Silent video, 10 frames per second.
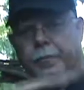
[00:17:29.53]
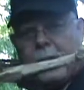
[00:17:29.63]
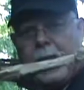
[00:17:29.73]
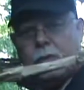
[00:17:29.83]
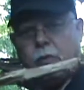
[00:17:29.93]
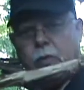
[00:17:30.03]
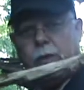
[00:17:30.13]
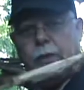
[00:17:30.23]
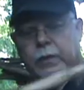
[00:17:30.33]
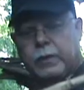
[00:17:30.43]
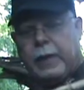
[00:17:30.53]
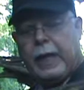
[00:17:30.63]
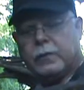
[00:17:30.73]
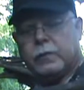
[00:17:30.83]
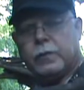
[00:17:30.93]
basswood,
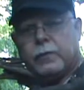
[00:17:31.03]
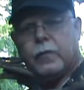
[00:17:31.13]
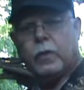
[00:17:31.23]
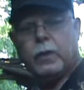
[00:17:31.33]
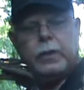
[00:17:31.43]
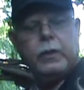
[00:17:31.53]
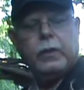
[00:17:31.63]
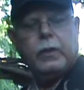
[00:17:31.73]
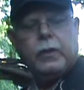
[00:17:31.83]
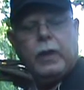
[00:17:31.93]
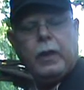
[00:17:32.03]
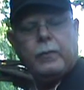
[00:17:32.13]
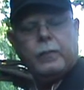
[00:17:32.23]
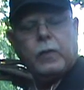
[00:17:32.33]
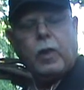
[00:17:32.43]
excellent for
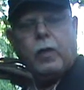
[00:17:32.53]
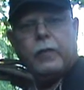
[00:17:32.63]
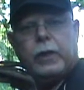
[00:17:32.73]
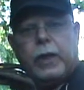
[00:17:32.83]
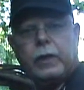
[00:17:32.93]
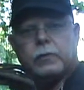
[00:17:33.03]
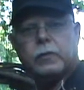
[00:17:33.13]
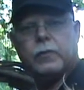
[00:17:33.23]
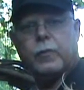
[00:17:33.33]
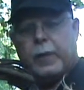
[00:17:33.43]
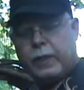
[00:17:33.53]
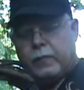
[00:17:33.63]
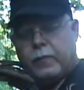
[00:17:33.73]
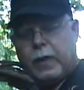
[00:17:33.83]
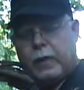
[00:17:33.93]
carving, excellent for
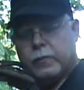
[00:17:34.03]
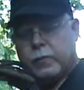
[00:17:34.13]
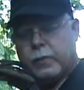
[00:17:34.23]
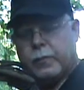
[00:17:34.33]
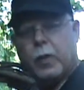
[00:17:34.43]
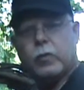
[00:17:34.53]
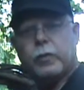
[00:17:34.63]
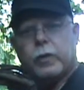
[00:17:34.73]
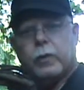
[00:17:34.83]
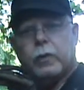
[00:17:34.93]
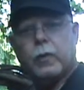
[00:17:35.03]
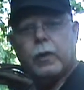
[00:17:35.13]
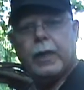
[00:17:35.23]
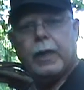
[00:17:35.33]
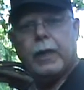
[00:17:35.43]
making fires with a bow drill,
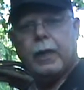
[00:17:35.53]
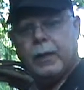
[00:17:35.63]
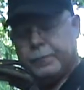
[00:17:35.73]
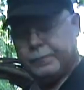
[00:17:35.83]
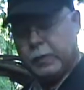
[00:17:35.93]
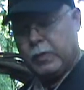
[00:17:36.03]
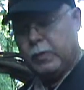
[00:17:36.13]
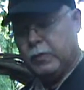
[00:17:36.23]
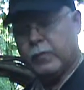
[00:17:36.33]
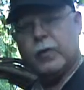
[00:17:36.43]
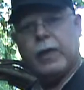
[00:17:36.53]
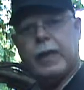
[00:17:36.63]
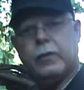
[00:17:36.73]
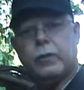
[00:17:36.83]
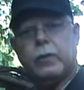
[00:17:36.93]
or you can use it for a
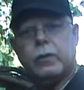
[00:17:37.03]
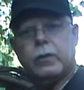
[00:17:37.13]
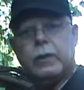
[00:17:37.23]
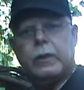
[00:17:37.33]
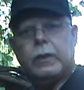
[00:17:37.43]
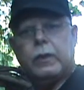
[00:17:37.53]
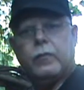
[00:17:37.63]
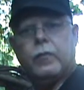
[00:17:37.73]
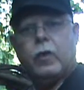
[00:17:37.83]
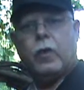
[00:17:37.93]
hand drill for the